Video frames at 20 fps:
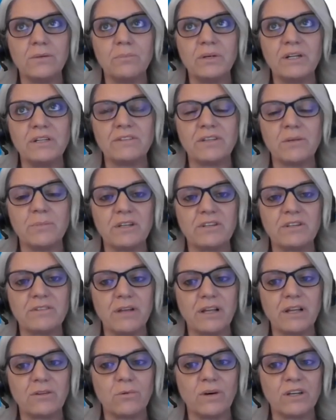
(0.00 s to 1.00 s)
principles
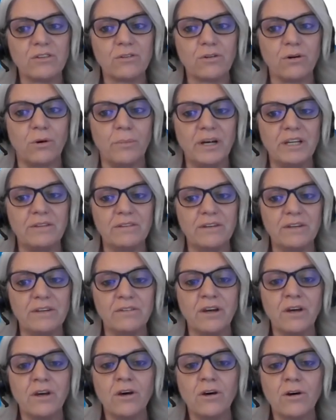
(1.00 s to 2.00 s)
that was commented.
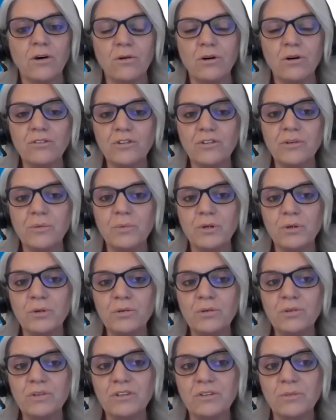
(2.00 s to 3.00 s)

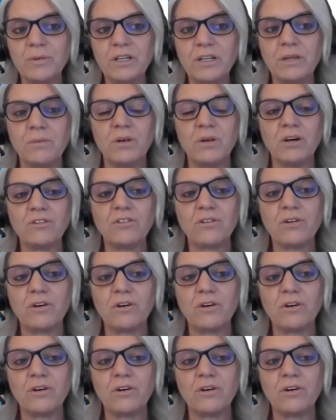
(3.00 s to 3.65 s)
These building blocks